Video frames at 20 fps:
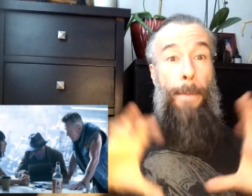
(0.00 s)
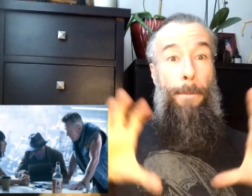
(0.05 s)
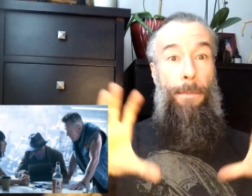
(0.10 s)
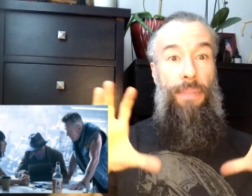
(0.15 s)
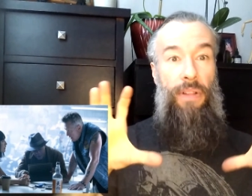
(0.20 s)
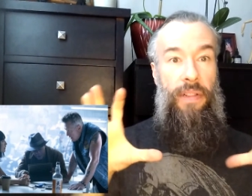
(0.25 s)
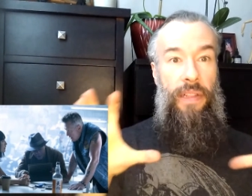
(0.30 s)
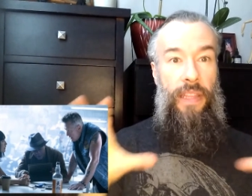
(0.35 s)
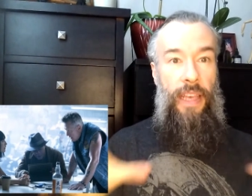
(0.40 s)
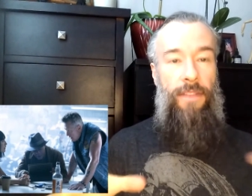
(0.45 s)

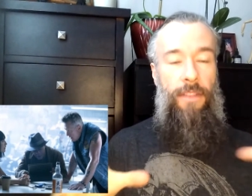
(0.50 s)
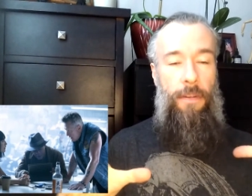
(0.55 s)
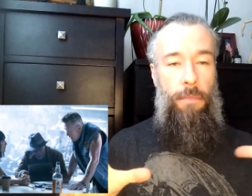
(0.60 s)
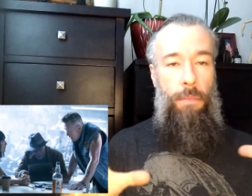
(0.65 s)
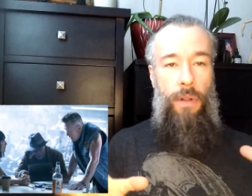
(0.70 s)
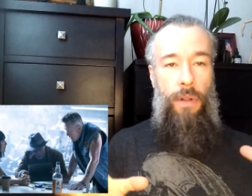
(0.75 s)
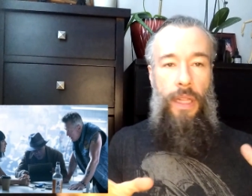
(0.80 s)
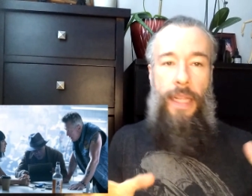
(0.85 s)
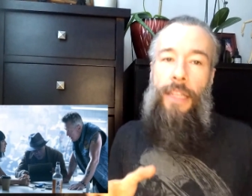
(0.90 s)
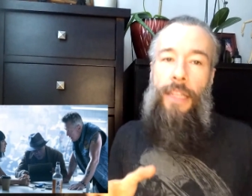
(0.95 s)

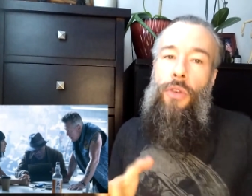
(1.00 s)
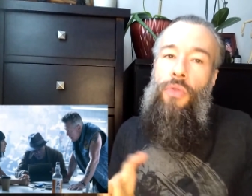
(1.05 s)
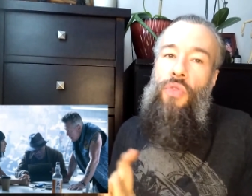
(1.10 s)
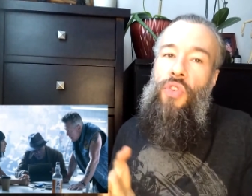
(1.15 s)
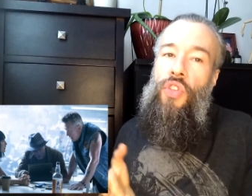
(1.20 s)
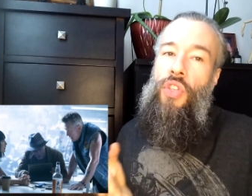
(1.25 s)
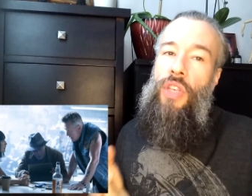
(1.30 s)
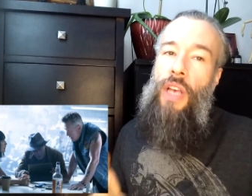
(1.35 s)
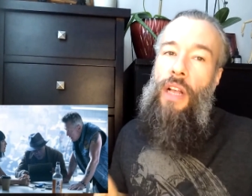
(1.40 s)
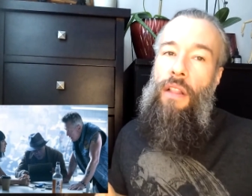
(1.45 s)
believable, and you
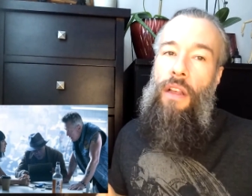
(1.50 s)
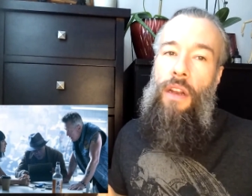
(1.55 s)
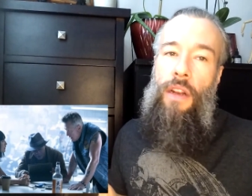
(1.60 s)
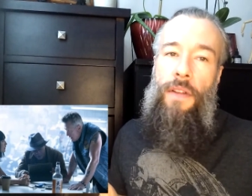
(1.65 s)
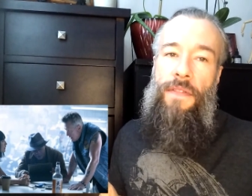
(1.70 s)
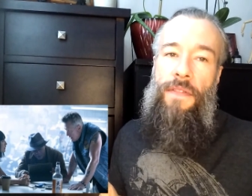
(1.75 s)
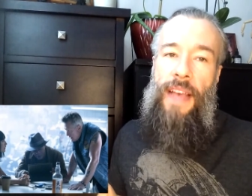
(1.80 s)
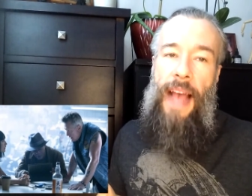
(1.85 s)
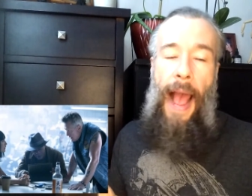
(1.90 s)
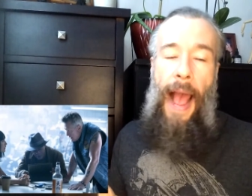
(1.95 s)
see a lot
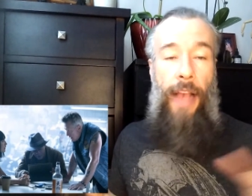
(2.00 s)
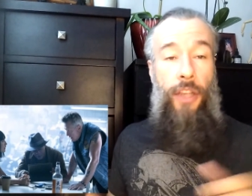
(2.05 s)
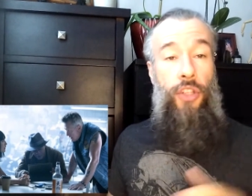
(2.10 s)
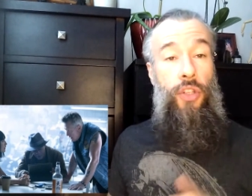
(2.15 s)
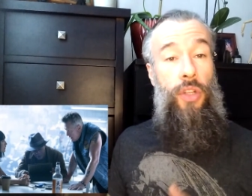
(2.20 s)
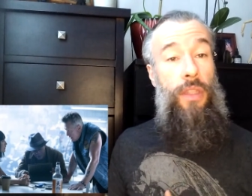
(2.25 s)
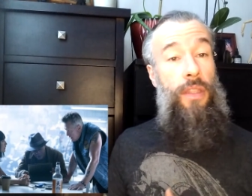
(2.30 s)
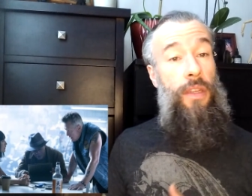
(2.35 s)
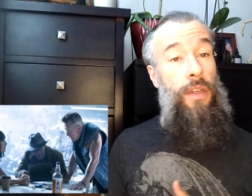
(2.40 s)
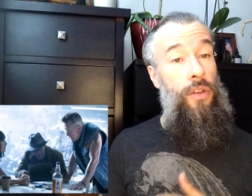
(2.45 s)
of the
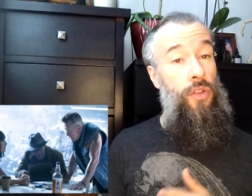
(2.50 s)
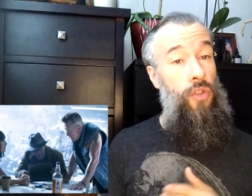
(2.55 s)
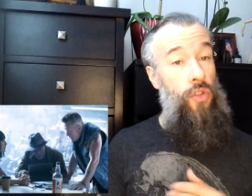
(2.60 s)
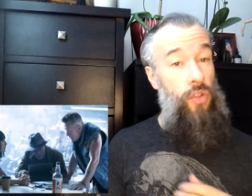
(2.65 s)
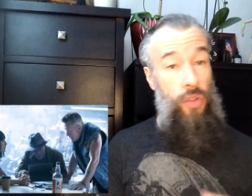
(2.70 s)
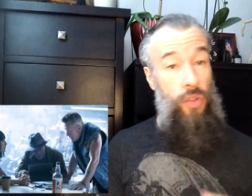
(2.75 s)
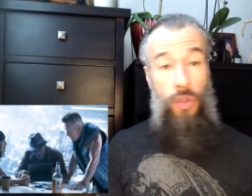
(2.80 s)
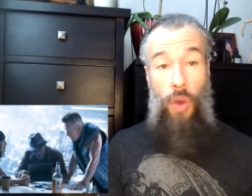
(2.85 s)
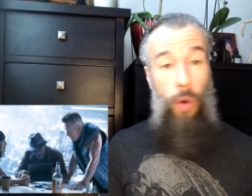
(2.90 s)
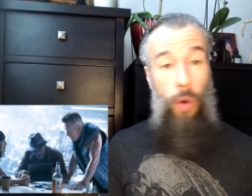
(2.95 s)
action.
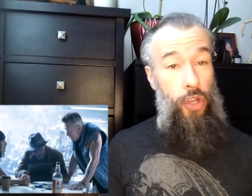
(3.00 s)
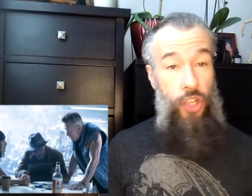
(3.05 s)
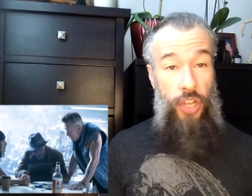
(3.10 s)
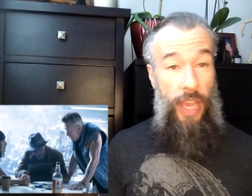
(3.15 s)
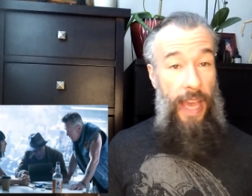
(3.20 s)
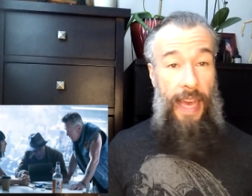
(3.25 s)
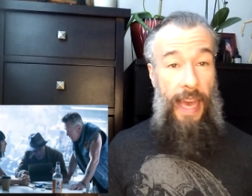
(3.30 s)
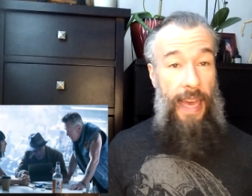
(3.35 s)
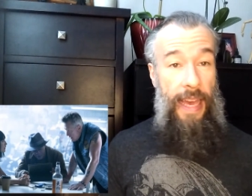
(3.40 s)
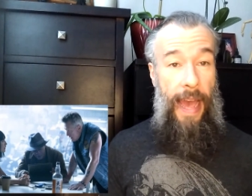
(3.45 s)
There's no
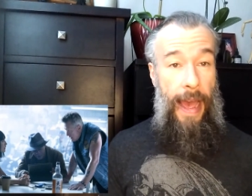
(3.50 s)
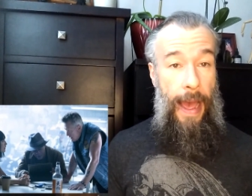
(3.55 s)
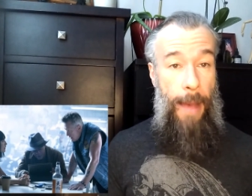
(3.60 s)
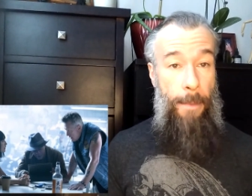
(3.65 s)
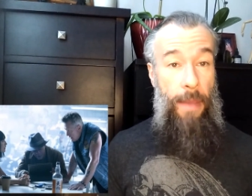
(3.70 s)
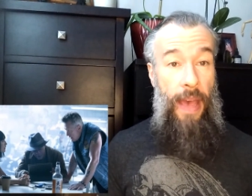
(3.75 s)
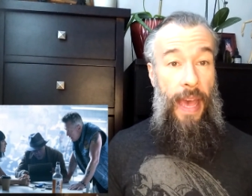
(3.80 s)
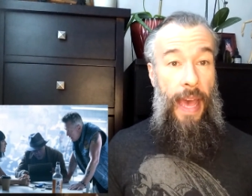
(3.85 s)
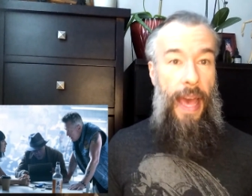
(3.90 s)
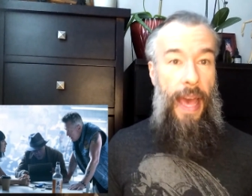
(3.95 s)
shaky
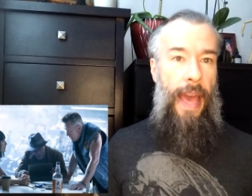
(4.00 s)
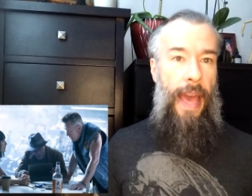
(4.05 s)
cam.